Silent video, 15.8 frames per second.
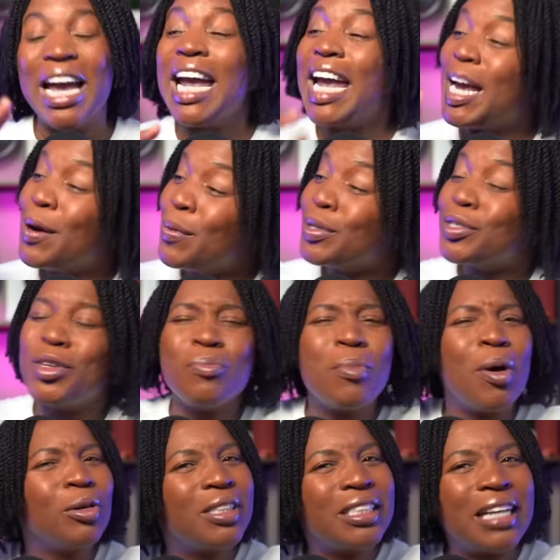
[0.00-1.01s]
He was the
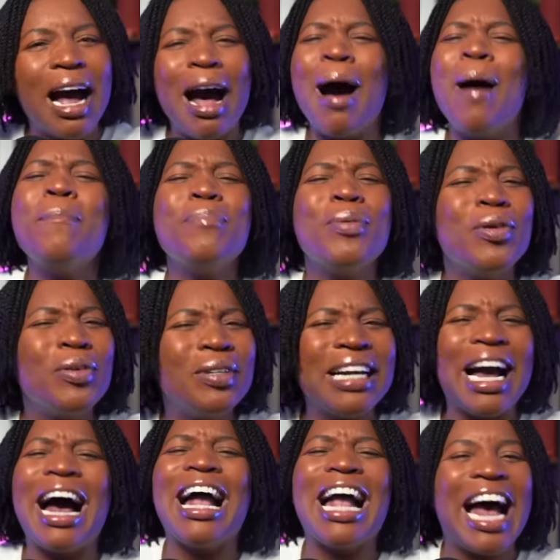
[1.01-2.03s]
most humble
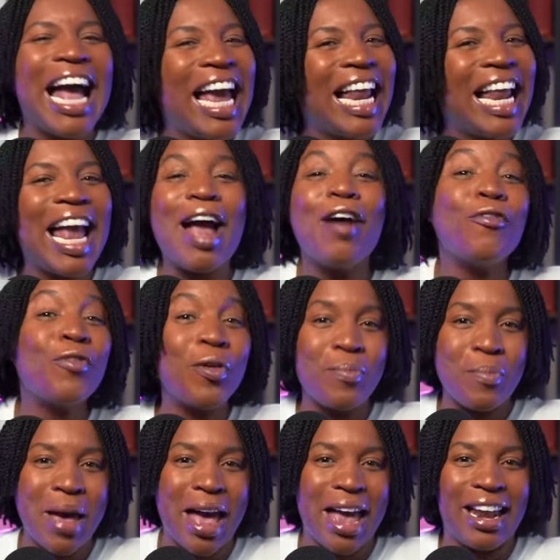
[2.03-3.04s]
guy I had ever
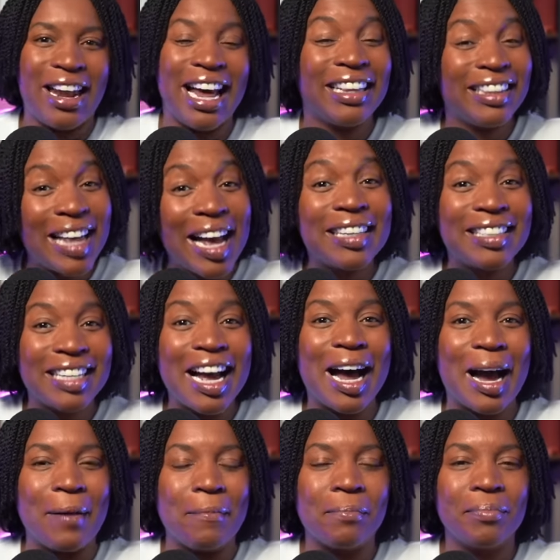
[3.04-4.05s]
met at that
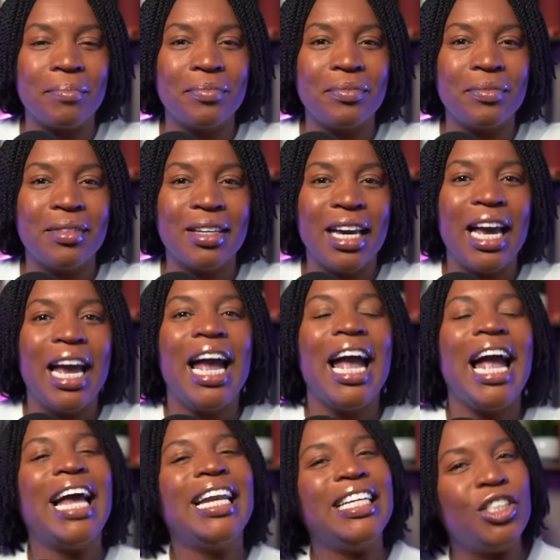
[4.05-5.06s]
time.
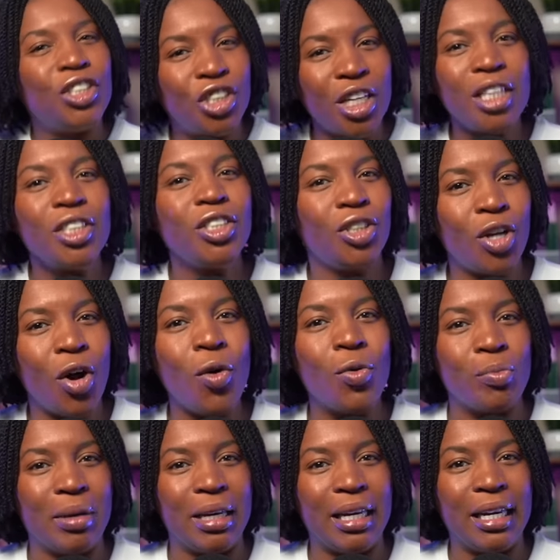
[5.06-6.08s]
And he just
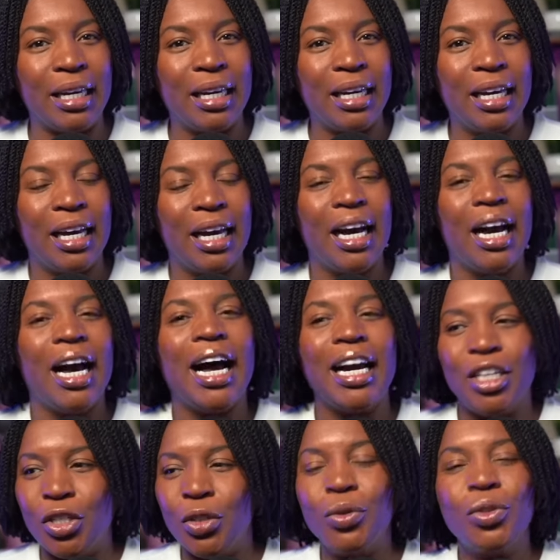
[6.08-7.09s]
told me, I
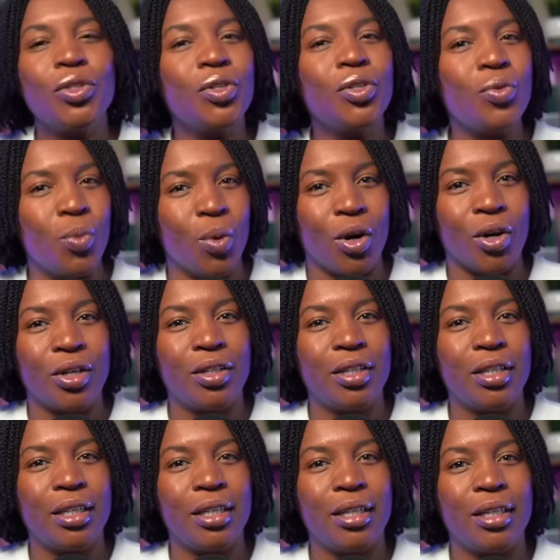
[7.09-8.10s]
used to
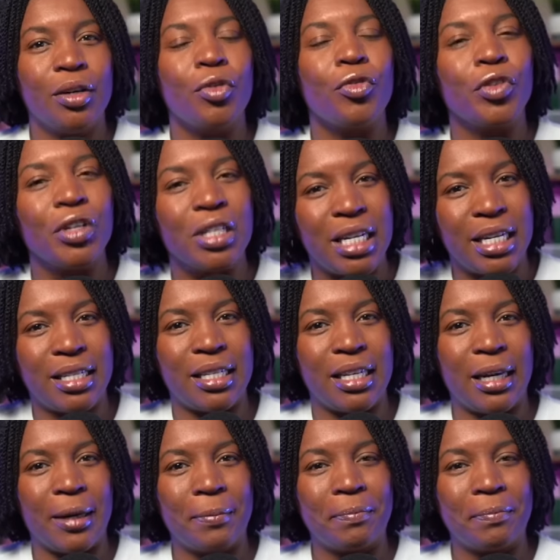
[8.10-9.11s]
work for
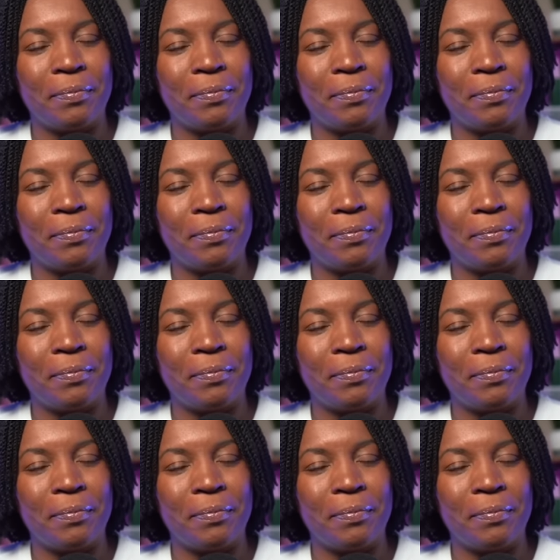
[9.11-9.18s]
Disney.